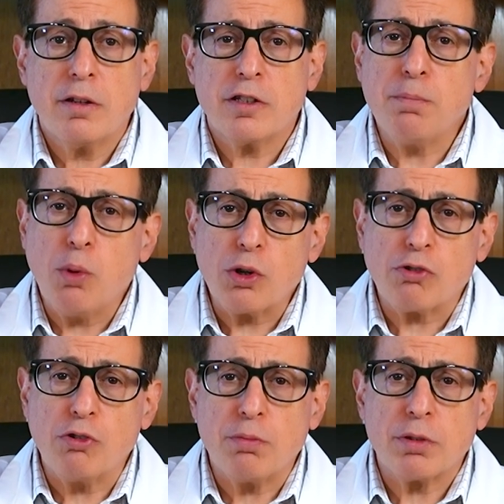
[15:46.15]
support
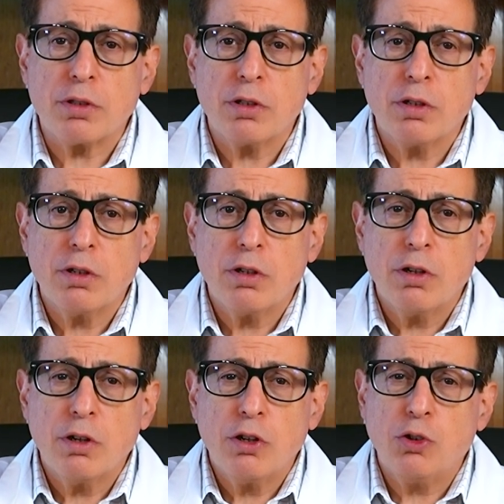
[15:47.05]
groups.
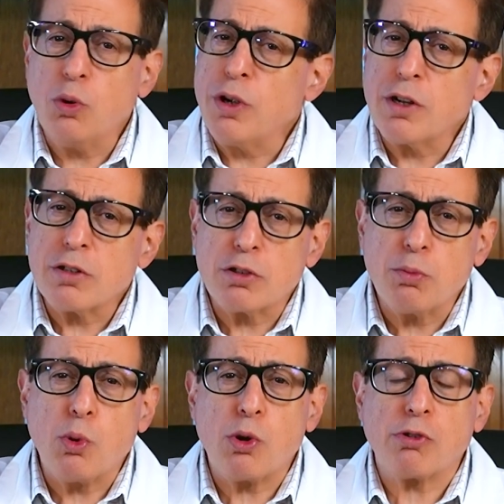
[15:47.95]
Joining a
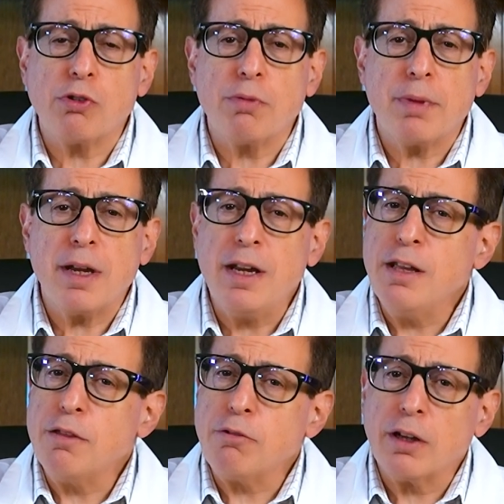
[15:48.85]
support group,
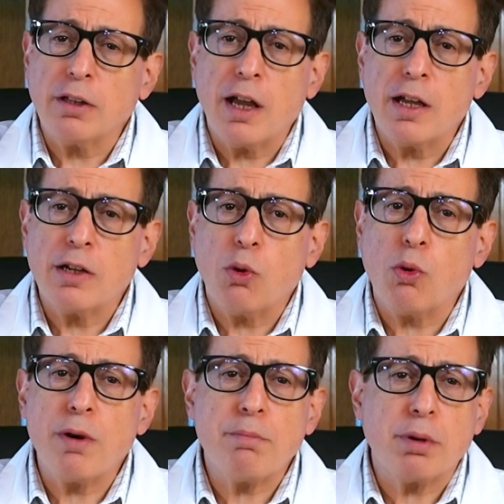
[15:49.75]
either online
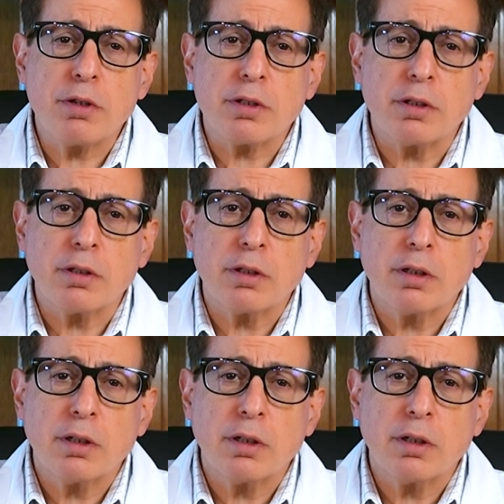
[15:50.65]
or in person,